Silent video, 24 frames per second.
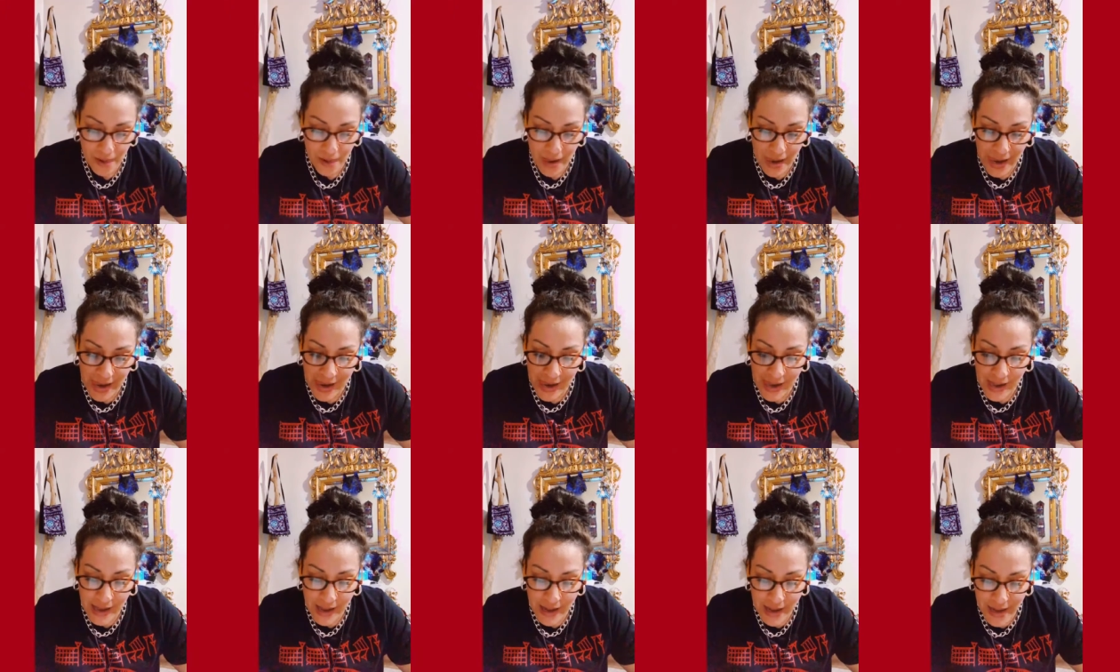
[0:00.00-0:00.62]

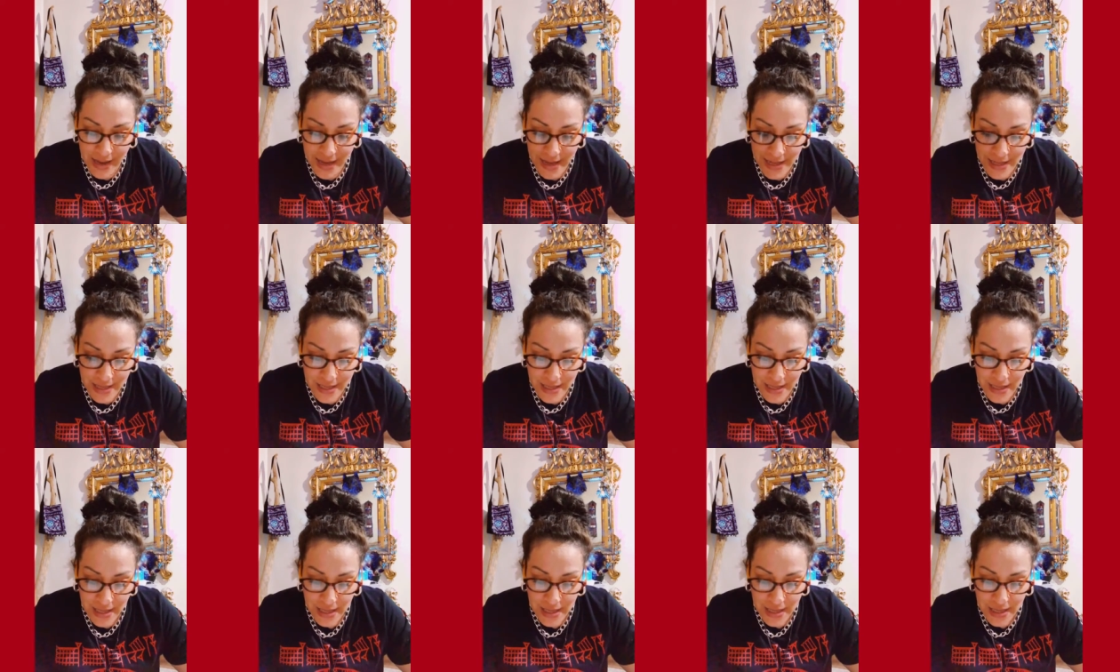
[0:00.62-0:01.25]
I
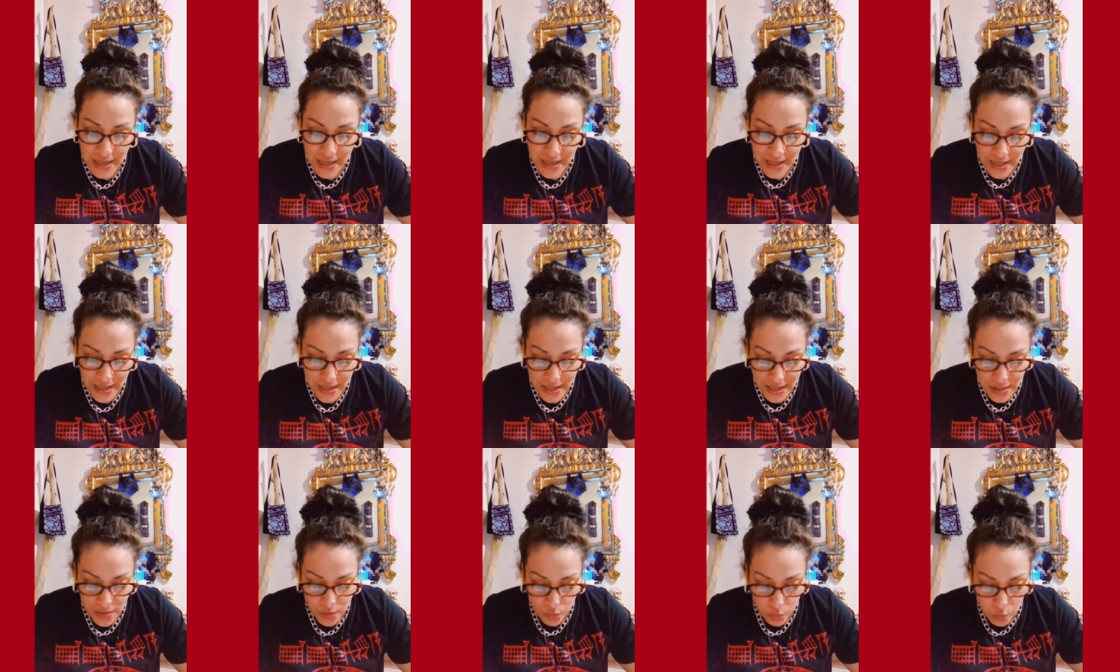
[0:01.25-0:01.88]

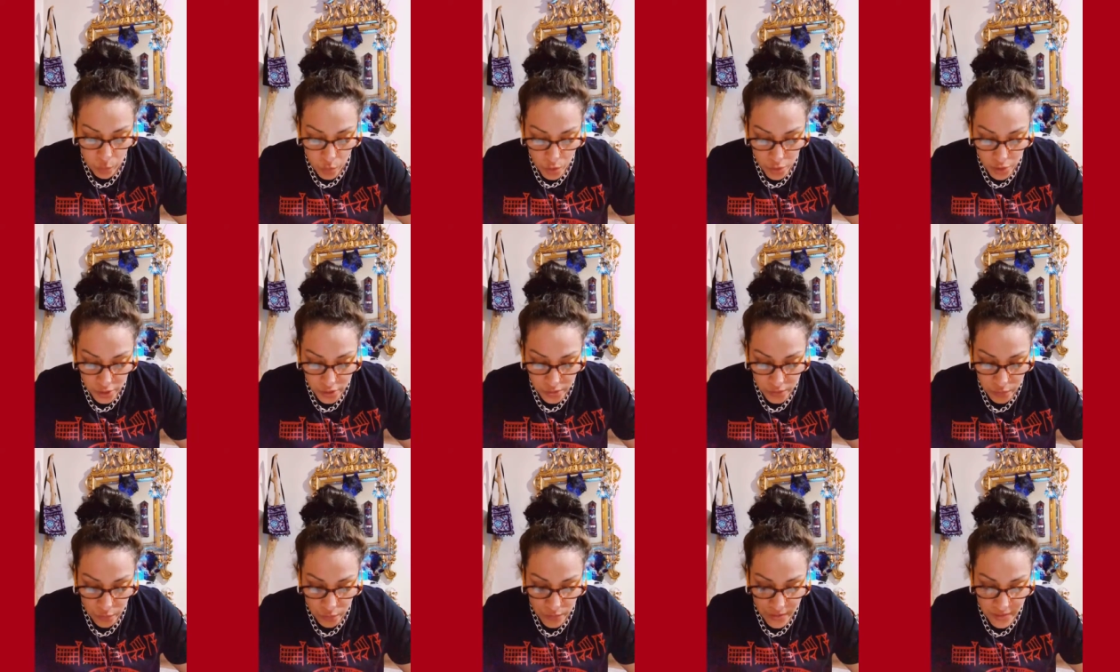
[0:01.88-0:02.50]

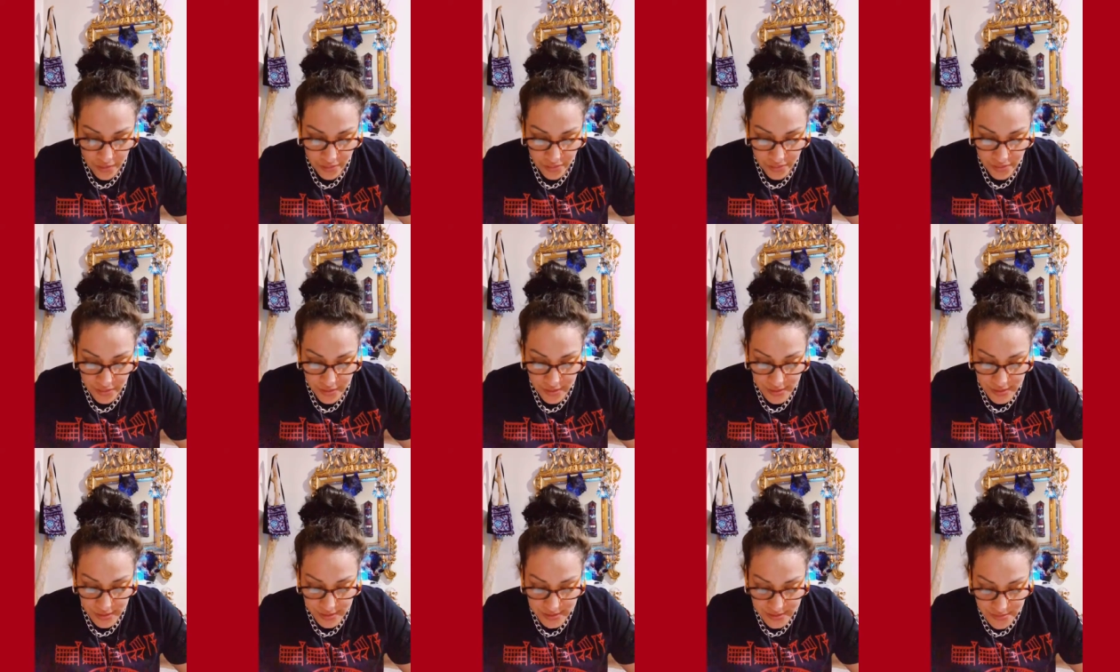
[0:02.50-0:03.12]
worked with
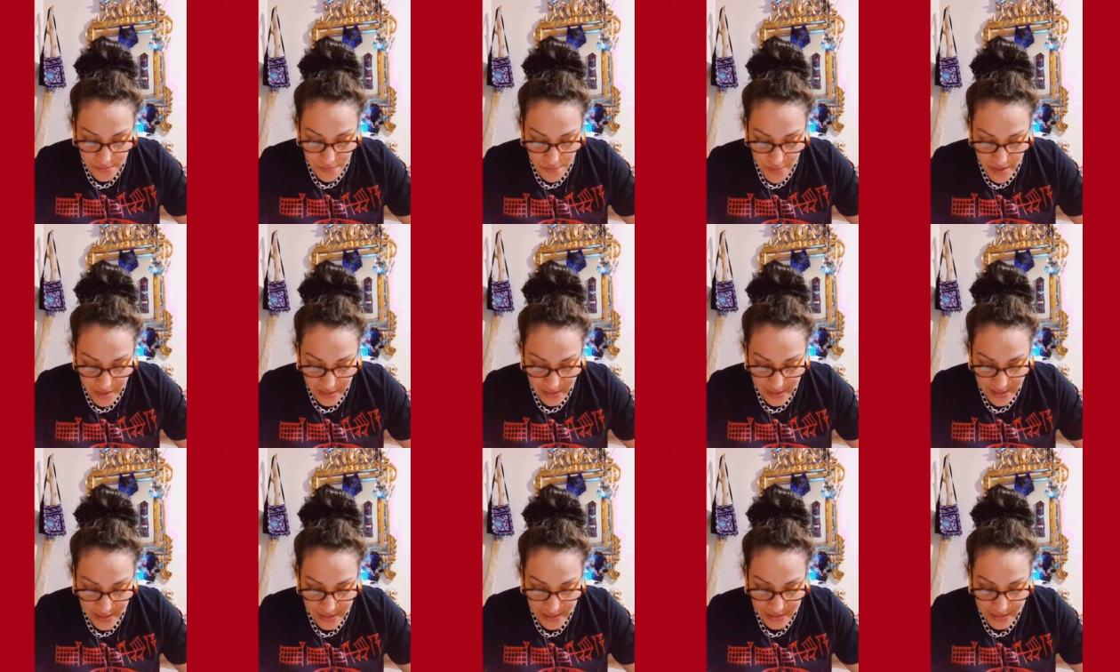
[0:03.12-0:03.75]
as
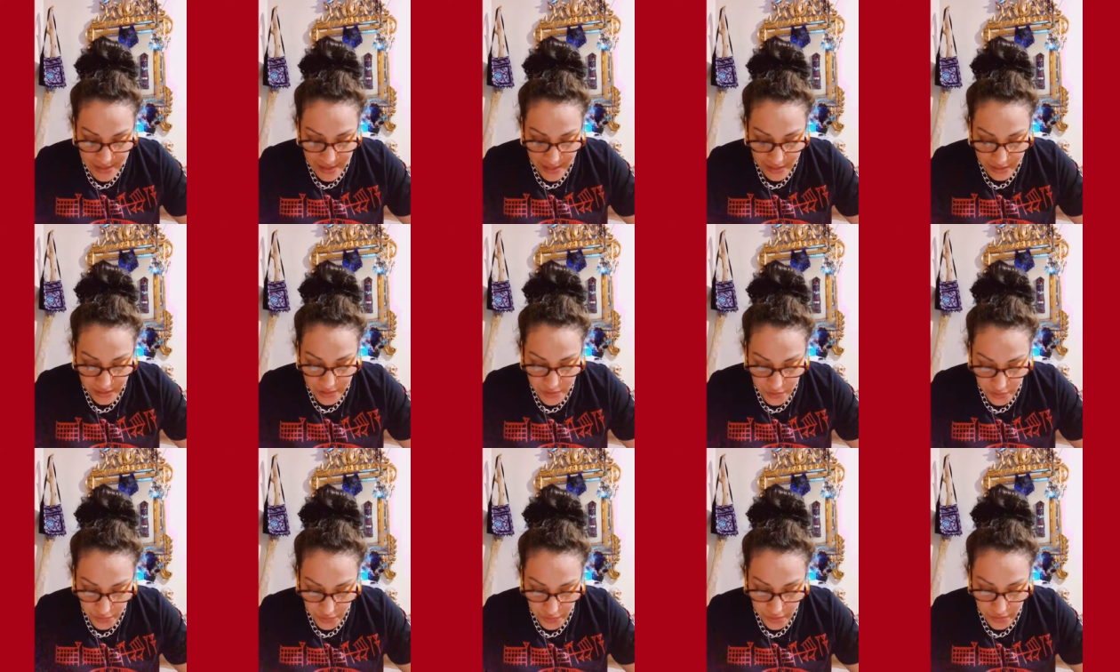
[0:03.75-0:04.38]
many as I
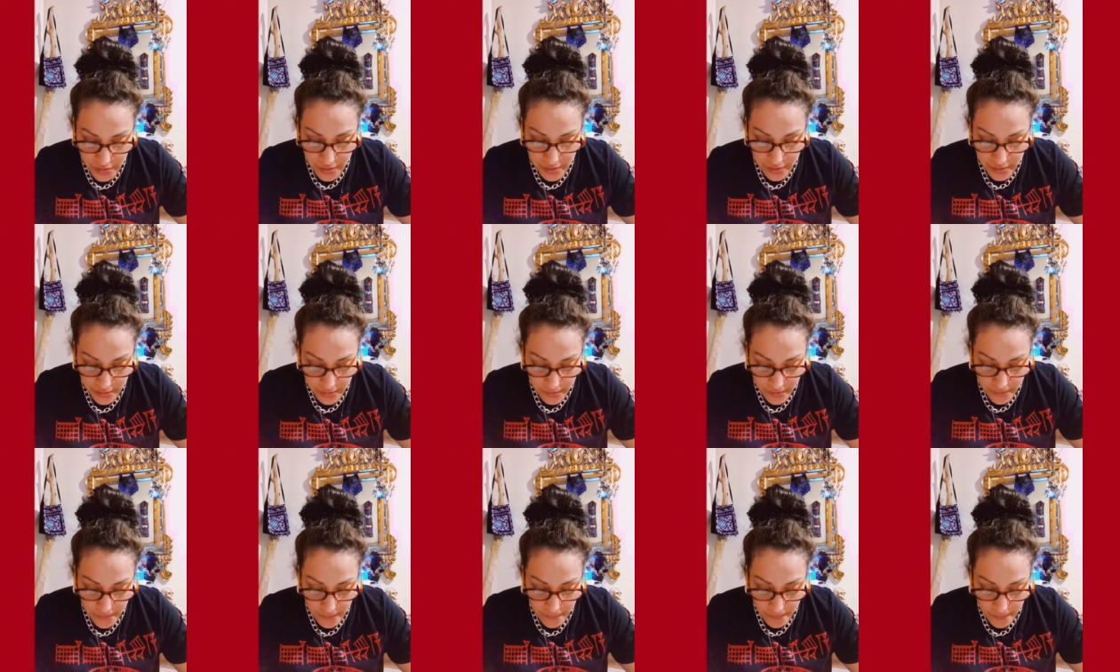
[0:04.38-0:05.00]
could
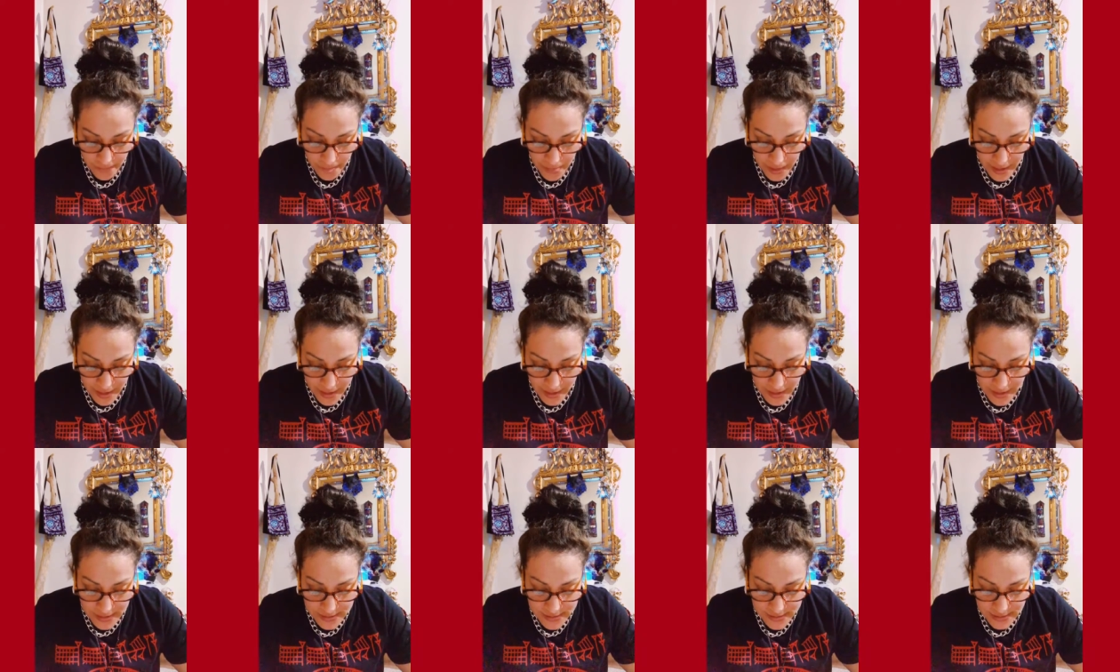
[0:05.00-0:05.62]

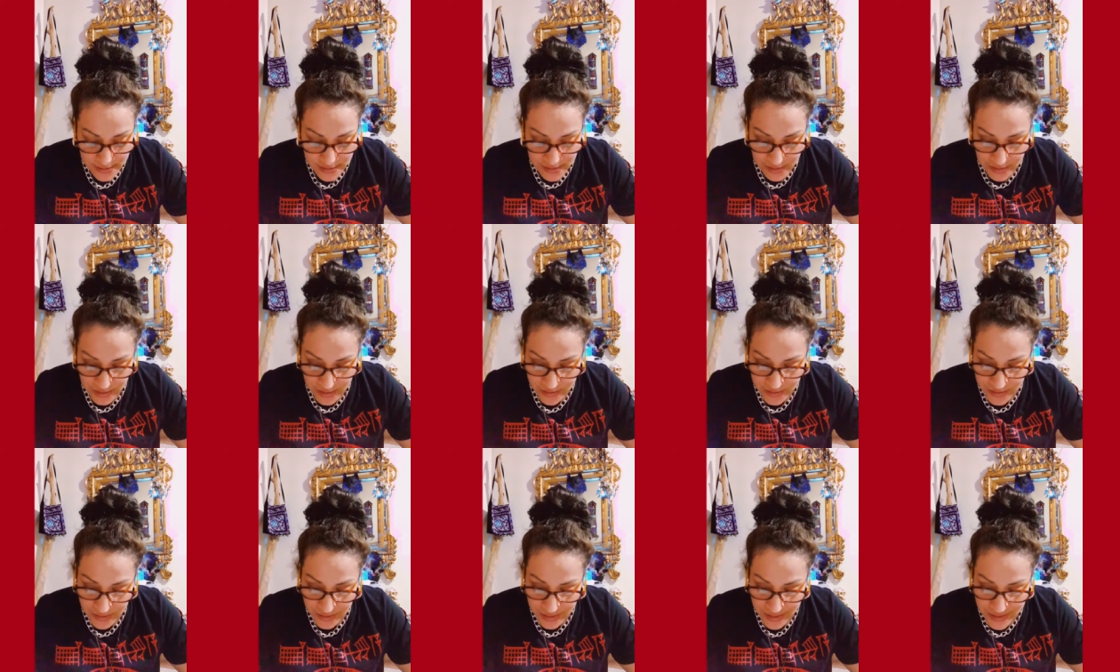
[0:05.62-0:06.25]
and the,
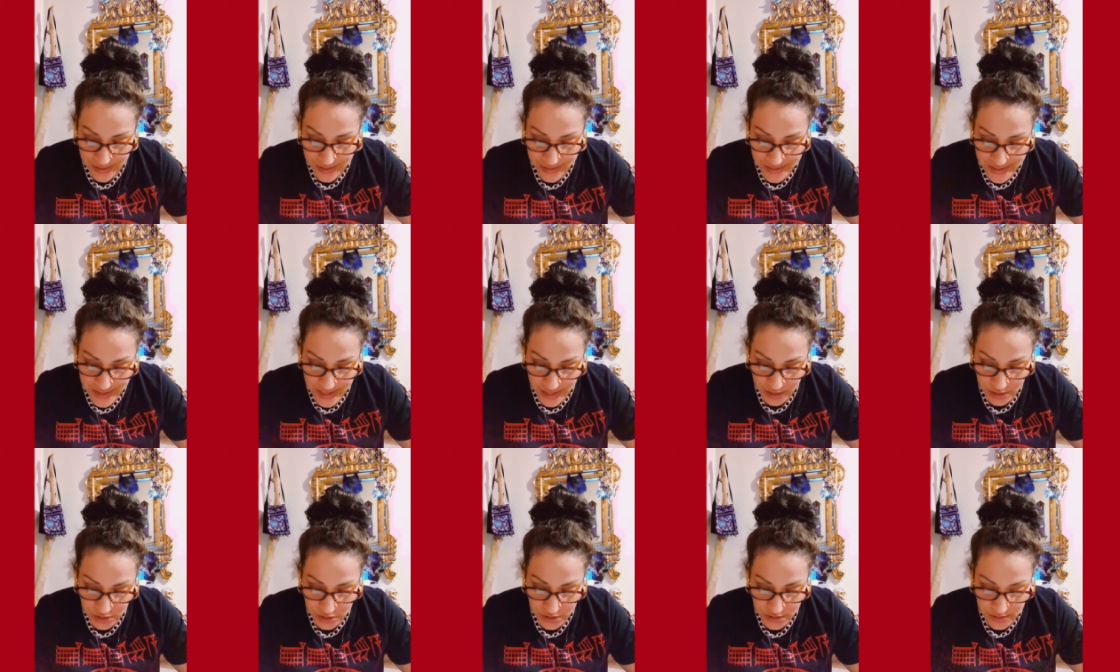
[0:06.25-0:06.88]
the
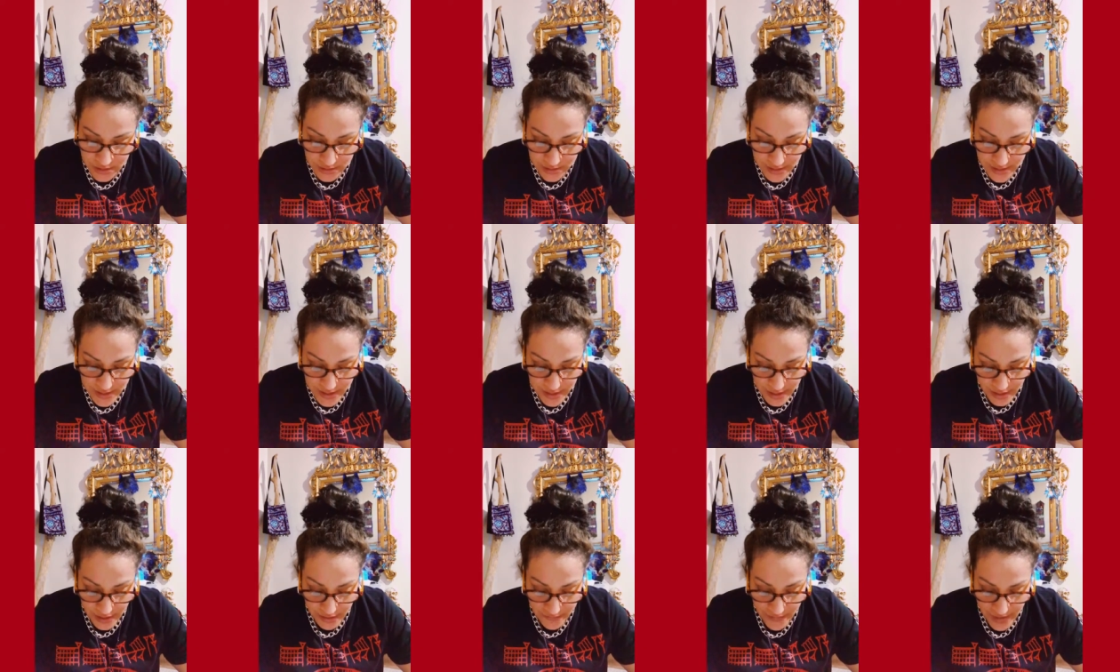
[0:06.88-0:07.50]
connections
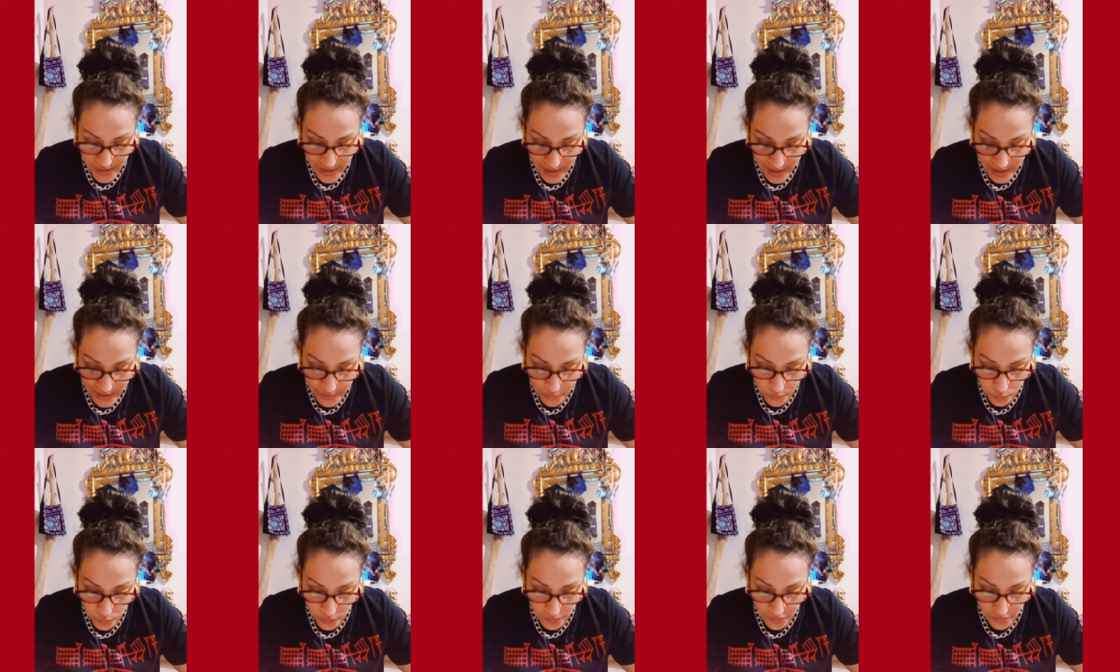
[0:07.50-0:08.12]
that I've
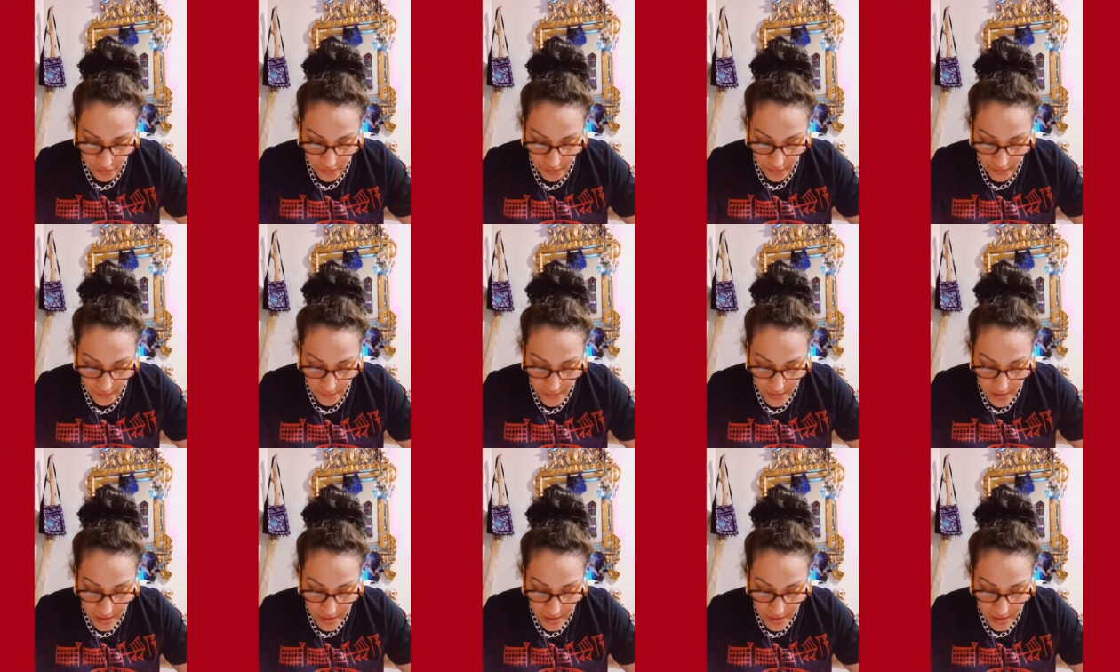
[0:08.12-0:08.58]
had with them.